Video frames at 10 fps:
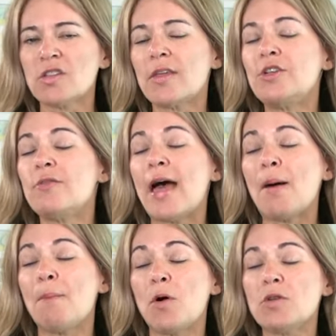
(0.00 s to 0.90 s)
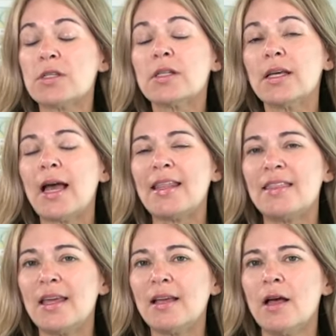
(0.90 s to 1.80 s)
So they do that mostly, I
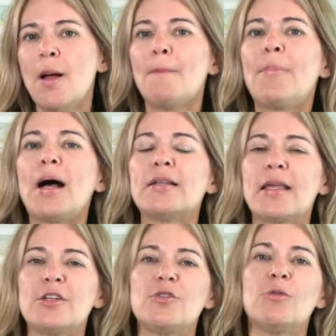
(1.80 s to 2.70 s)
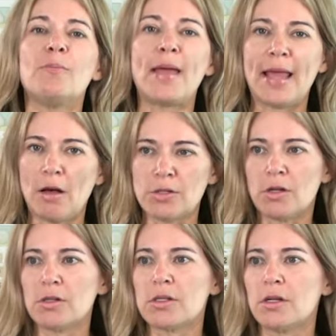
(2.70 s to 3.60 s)
think, but they do make house
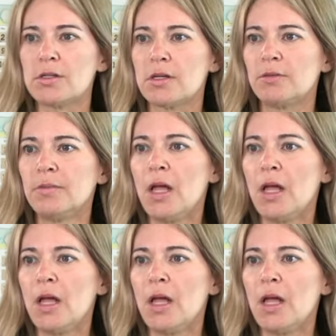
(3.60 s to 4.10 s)
calls also.